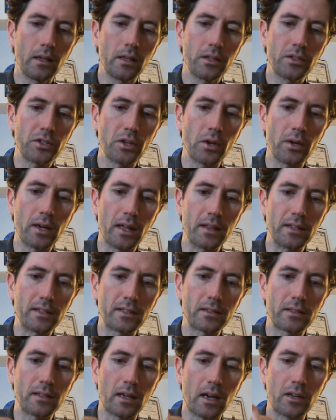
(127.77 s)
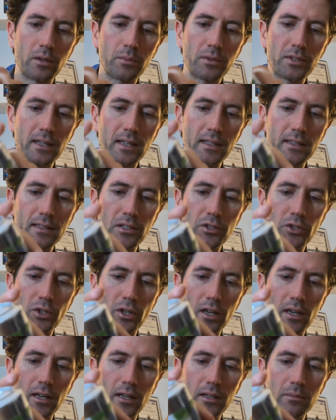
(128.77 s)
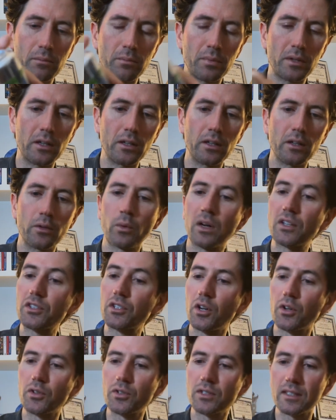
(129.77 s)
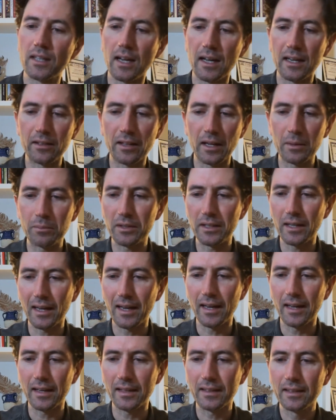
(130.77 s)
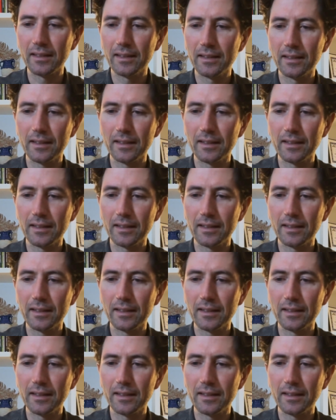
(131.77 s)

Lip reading: So yeah, this 100% Citra beer, West Coast style IPA.